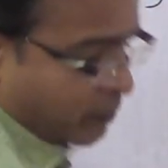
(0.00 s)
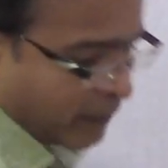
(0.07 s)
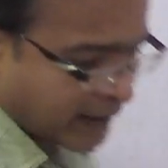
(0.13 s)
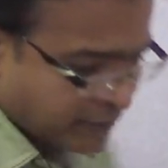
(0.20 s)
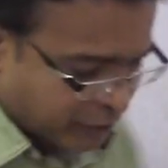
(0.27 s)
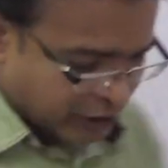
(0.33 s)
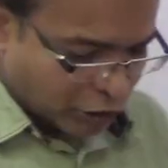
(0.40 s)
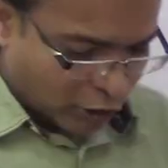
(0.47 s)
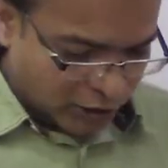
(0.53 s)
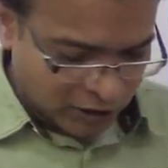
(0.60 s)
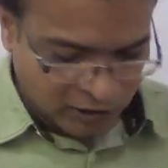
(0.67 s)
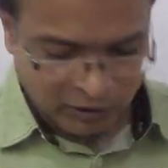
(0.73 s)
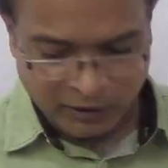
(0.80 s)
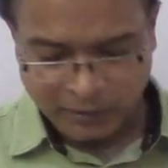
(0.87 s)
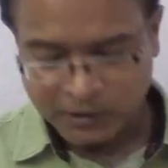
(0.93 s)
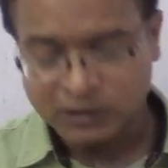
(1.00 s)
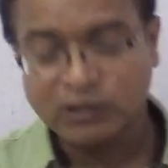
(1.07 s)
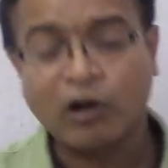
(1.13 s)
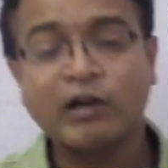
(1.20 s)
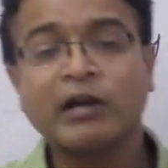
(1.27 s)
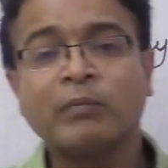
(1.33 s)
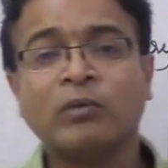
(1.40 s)
when we talk
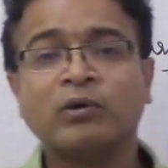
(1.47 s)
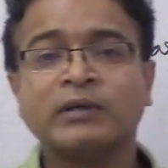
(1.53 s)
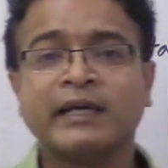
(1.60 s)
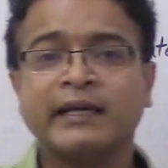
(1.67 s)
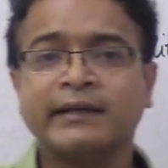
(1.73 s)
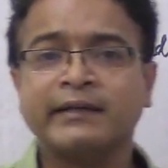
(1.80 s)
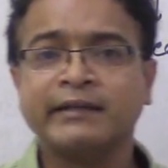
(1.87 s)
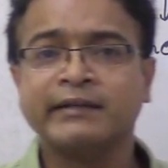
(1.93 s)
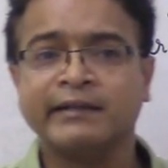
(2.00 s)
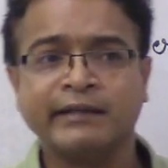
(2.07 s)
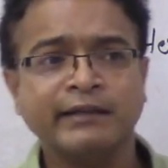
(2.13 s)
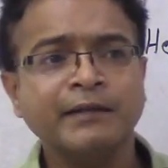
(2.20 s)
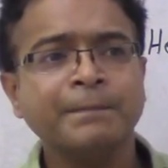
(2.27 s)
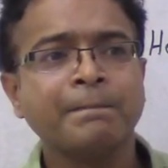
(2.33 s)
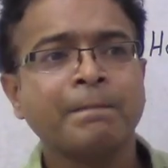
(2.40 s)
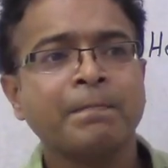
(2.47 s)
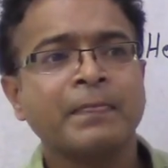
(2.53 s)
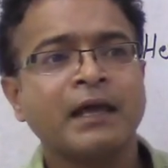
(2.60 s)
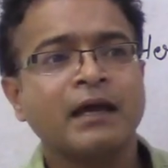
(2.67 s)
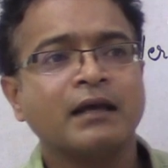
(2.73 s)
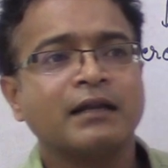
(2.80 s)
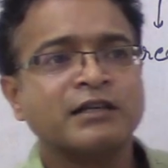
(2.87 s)
about hereditary,
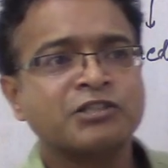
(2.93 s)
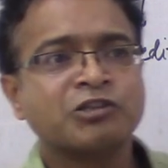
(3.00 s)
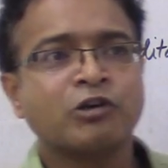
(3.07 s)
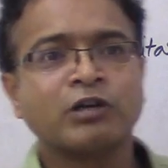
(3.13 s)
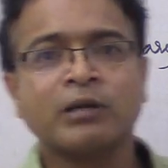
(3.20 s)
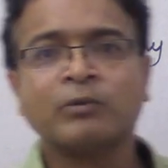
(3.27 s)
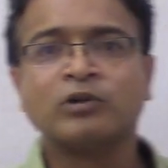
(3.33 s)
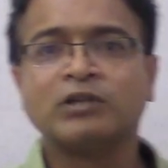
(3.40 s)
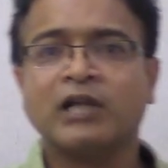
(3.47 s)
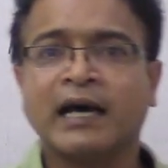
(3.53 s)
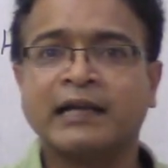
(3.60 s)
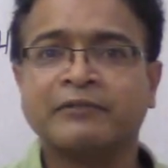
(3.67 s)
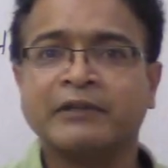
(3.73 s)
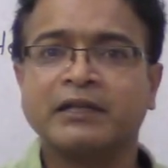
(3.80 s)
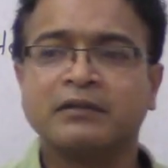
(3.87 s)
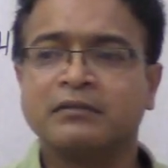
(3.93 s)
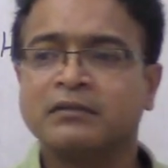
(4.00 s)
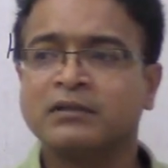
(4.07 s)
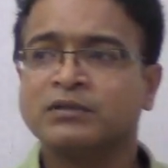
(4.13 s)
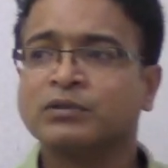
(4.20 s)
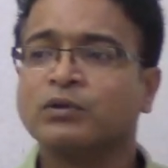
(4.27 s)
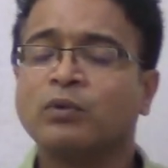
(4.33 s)
let's talk about Darwin.
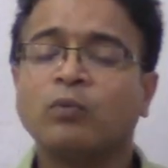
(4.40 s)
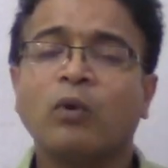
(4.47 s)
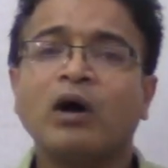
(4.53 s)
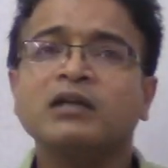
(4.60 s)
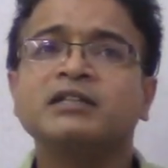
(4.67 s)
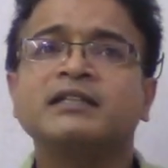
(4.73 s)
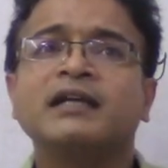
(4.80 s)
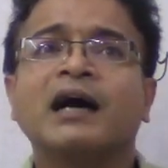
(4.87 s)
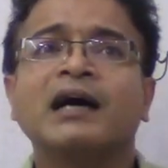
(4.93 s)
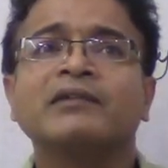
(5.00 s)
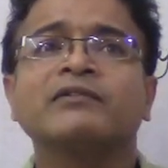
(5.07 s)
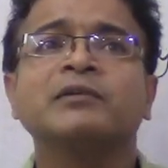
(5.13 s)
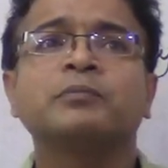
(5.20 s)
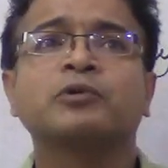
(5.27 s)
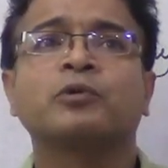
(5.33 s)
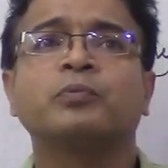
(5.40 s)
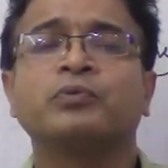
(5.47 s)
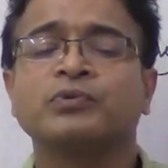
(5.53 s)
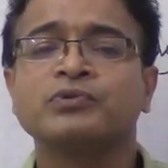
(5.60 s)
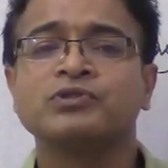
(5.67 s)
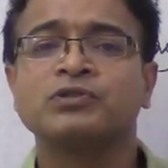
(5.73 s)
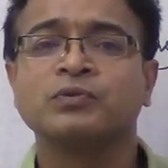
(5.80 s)
So what Darwin
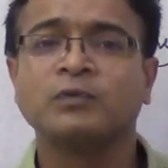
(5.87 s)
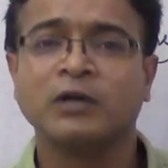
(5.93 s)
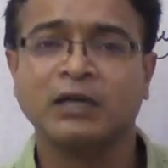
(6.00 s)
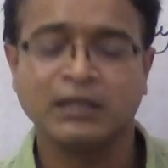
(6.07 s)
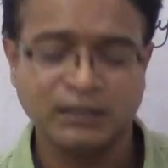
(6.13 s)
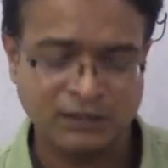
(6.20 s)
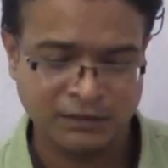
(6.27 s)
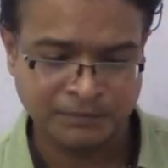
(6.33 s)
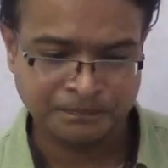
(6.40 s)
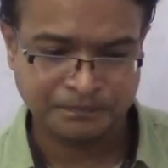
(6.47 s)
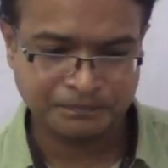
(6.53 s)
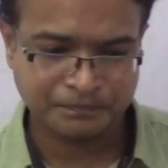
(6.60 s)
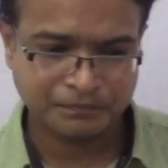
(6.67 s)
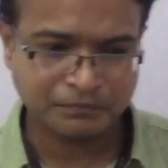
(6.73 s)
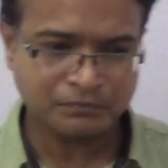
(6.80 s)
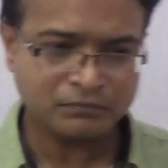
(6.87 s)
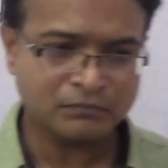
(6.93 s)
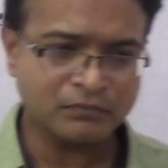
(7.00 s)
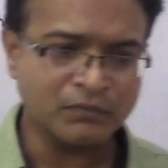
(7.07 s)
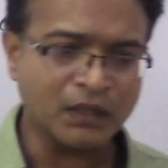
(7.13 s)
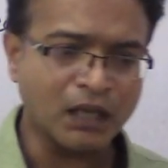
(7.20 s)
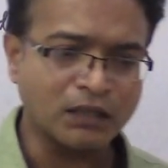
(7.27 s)
proposed was,
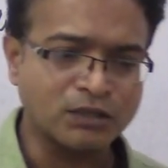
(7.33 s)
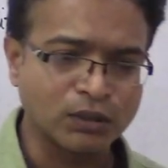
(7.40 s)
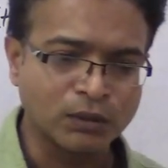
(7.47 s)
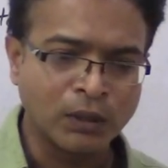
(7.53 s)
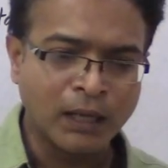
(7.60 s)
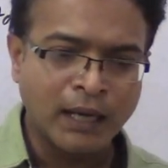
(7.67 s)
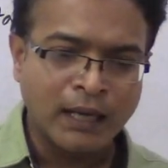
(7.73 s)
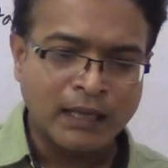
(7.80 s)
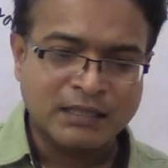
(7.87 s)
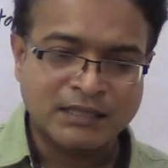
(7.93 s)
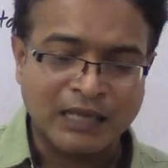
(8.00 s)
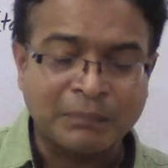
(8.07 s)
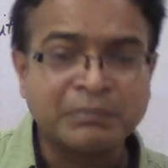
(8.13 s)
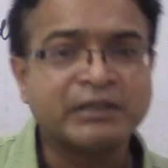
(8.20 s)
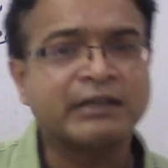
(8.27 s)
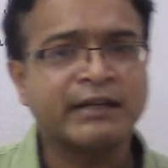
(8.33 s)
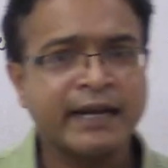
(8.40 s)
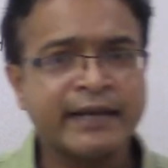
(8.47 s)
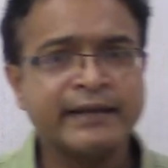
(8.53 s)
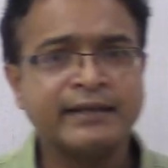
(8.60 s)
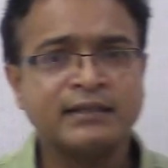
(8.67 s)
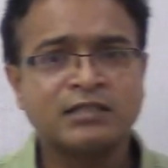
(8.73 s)
so some
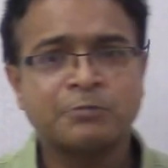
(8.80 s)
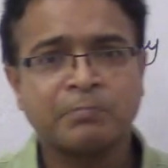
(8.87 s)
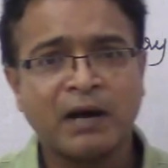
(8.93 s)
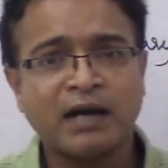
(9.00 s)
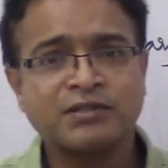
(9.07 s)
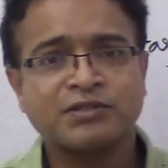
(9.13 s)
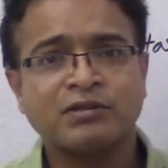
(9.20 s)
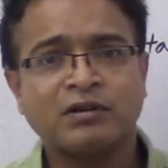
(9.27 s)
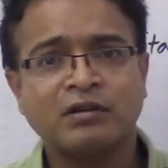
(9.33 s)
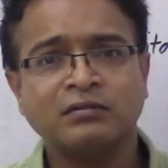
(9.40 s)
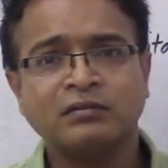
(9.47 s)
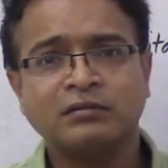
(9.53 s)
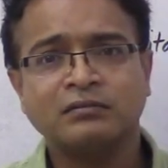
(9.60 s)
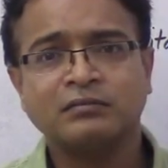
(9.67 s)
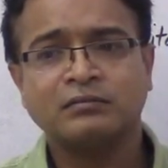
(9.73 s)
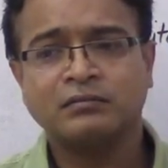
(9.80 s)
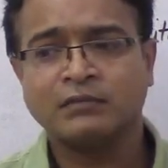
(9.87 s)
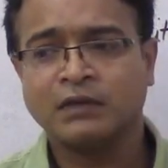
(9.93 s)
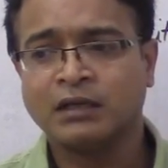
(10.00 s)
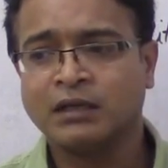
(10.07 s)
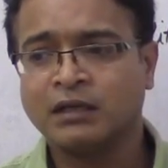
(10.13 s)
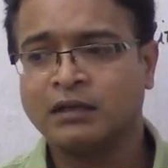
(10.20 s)
traits passed on
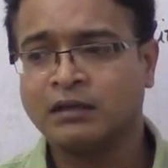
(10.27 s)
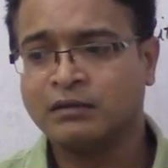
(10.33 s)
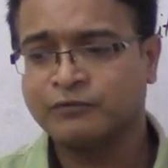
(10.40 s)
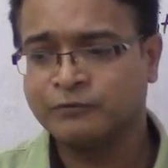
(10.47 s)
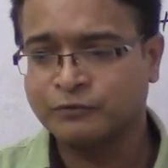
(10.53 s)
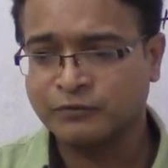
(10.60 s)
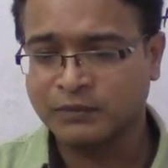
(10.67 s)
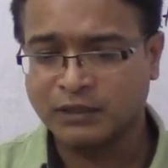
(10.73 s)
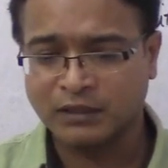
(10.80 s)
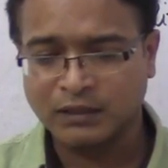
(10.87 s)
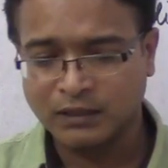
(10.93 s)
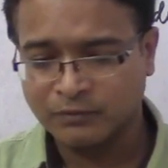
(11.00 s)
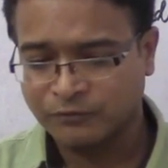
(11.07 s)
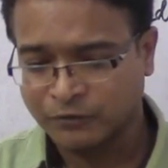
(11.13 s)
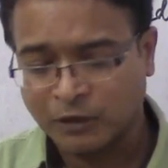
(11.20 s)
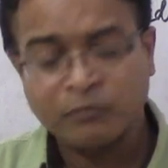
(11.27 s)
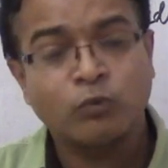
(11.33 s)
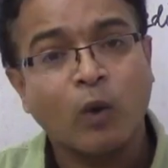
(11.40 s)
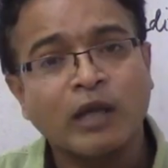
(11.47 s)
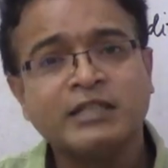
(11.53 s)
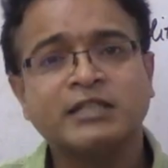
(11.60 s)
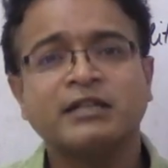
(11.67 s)
from
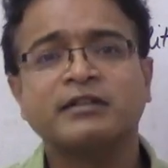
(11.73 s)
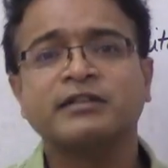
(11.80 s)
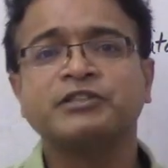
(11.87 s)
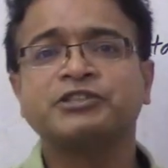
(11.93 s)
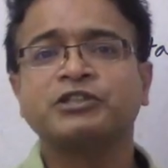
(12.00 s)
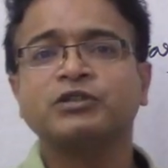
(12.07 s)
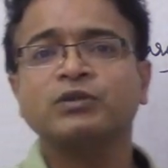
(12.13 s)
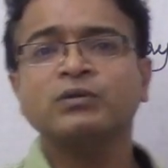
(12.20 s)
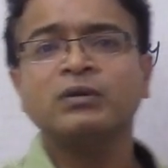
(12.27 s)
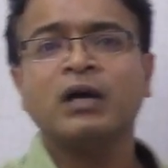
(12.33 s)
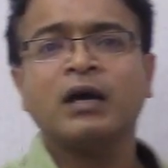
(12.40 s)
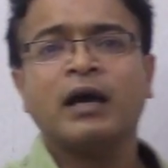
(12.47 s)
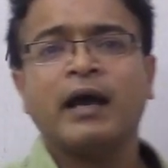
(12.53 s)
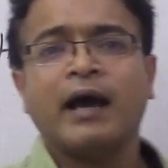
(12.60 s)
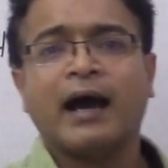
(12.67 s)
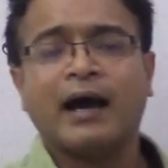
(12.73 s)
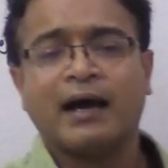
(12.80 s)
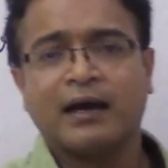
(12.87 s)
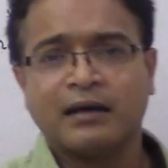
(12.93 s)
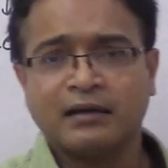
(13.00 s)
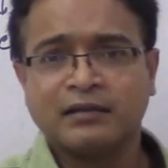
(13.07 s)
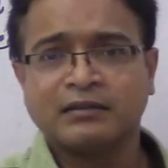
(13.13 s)
one generation to
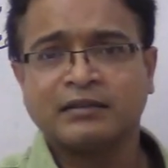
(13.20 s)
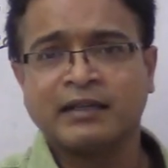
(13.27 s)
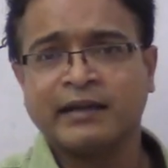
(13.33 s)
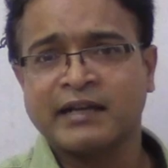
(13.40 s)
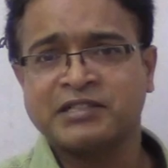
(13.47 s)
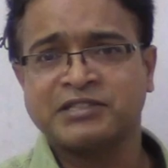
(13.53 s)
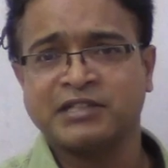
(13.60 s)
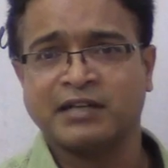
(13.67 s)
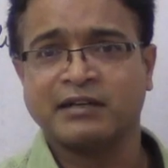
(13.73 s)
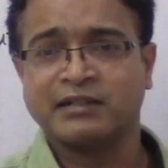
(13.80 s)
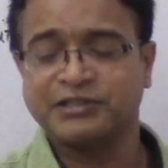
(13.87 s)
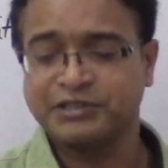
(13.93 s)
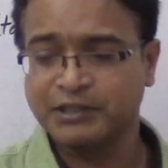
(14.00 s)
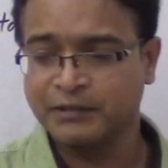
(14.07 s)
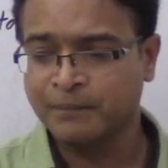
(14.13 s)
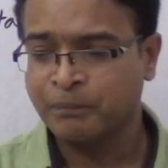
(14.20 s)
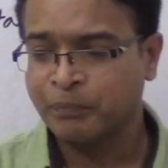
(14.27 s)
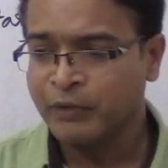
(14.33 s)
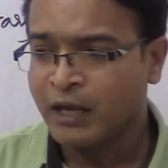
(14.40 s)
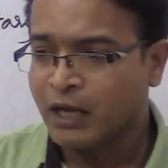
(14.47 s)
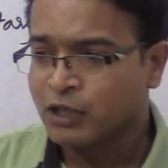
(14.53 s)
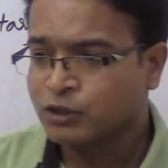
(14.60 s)
the next generation.
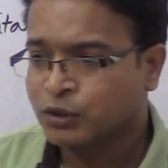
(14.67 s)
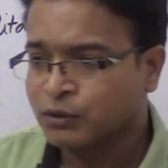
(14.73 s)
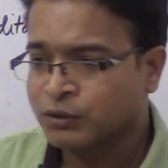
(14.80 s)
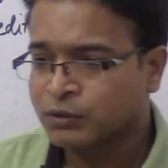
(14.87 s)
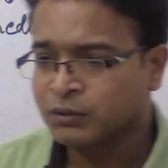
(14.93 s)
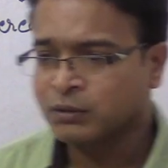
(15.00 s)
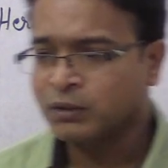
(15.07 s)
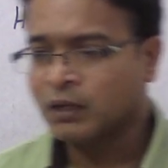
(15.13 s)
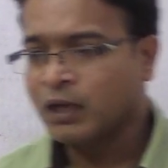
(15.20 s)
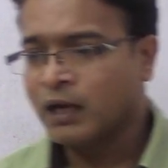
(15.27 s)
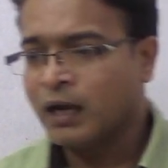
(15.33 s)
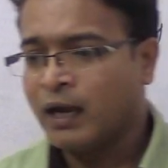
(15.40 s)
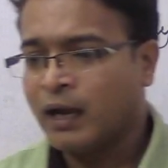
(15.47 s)
So